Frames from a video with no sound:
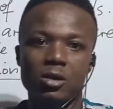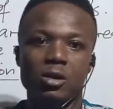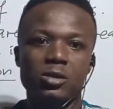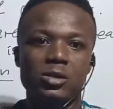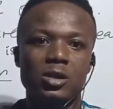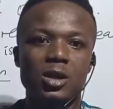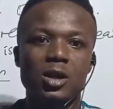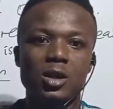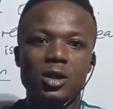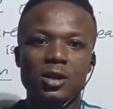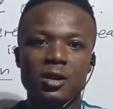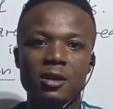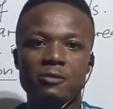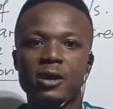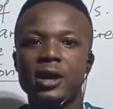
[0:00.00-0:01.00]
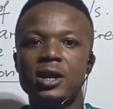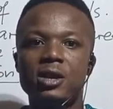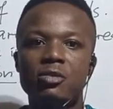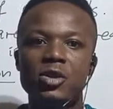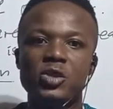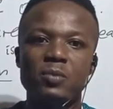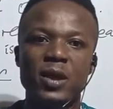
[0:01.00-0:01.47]
because if I
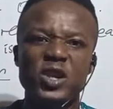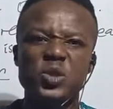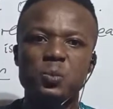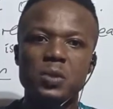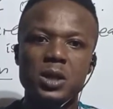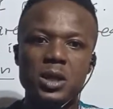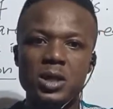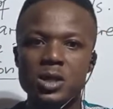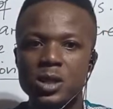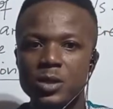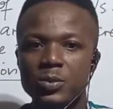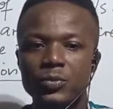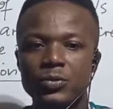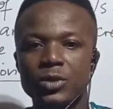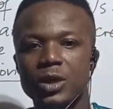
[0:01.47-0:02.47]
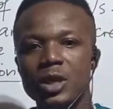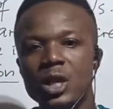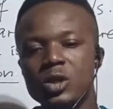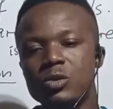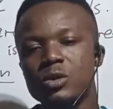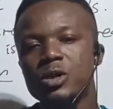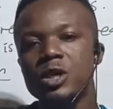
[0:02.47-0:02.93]
increase my speed,
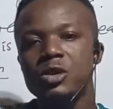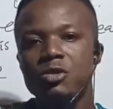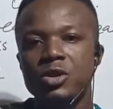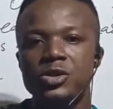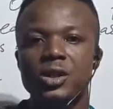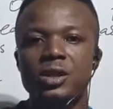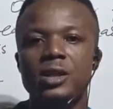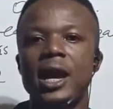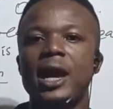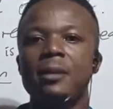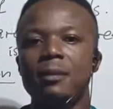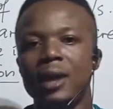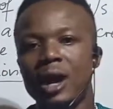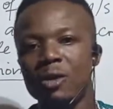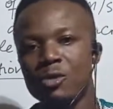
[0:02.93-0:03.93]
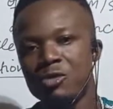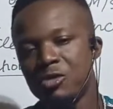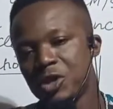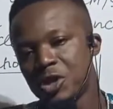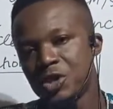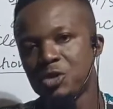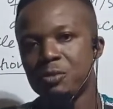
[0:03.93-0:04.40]
it will decrease the time I will
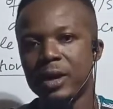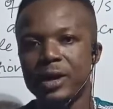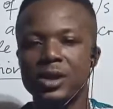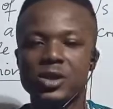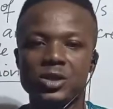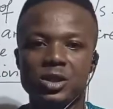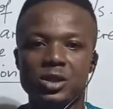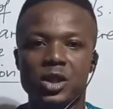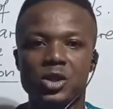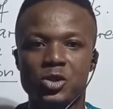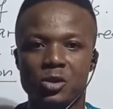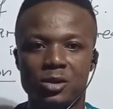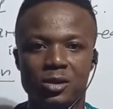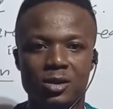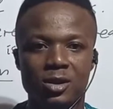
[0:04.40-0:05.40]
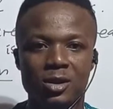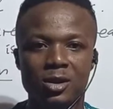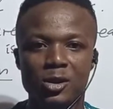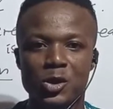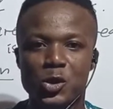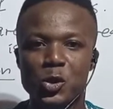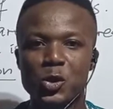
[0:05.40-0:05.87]
reach to my destination.
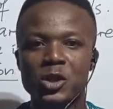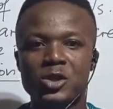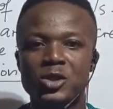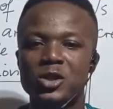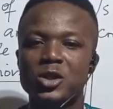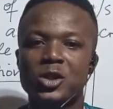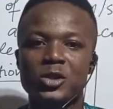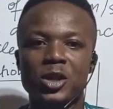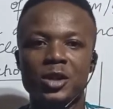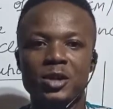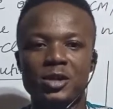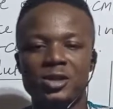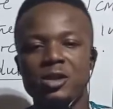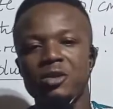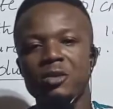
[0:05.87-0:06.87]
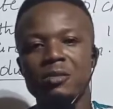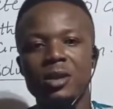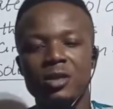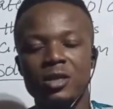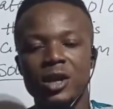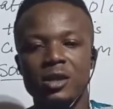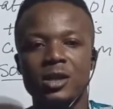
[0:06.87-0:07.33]
So it does not necessarily
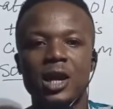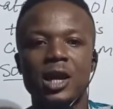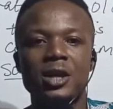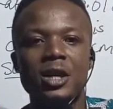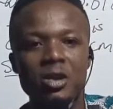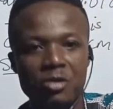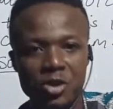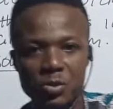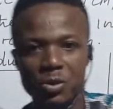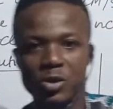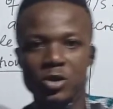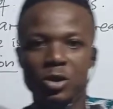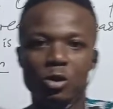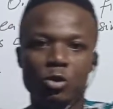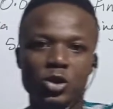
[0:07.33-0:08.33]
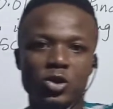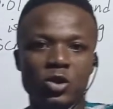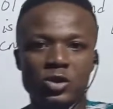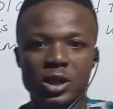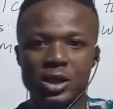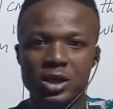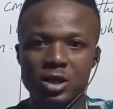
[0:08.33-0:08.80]
mean that an increase must always
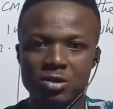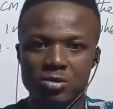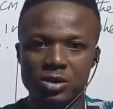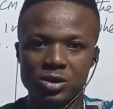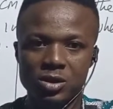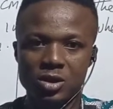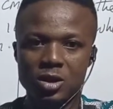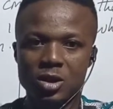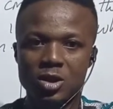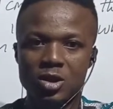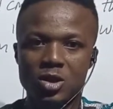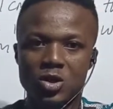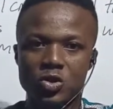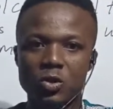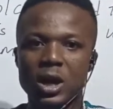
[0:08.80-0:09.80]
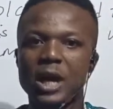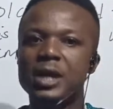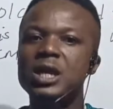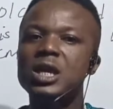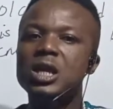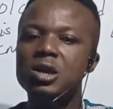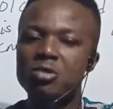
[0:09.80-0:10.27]
cause an increase. So an
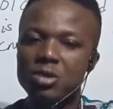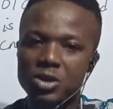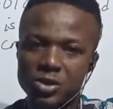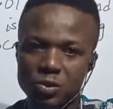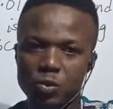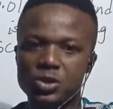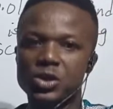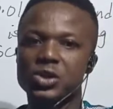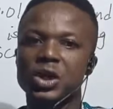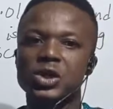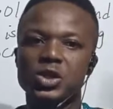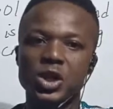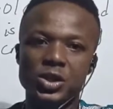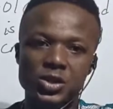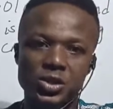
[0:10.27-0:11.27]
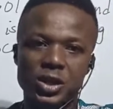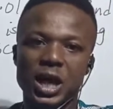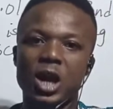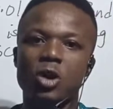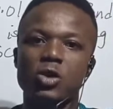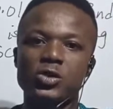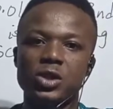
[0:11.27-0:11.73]
increase, which is a change,
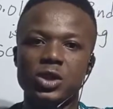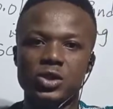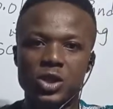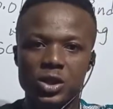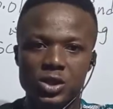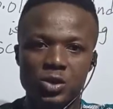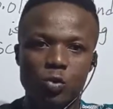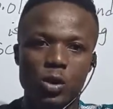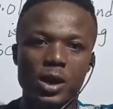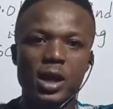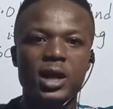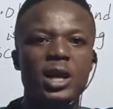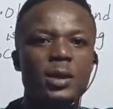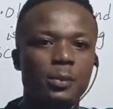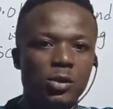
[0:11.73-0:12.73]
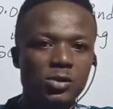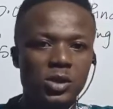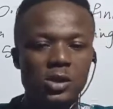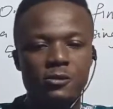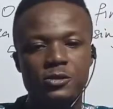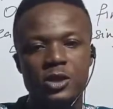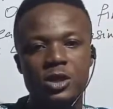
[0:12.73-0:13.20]
can cause a change, whether a
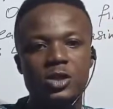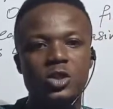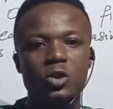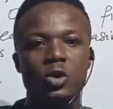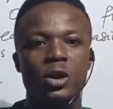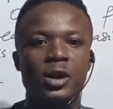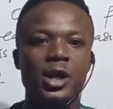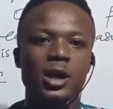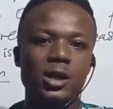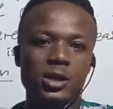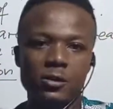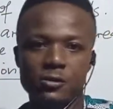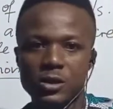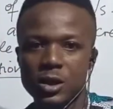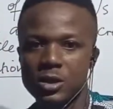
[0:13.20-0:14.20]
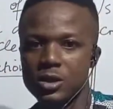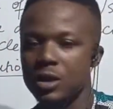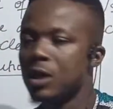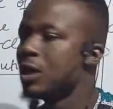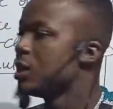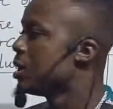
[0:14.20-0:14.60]
positive change or a negative change.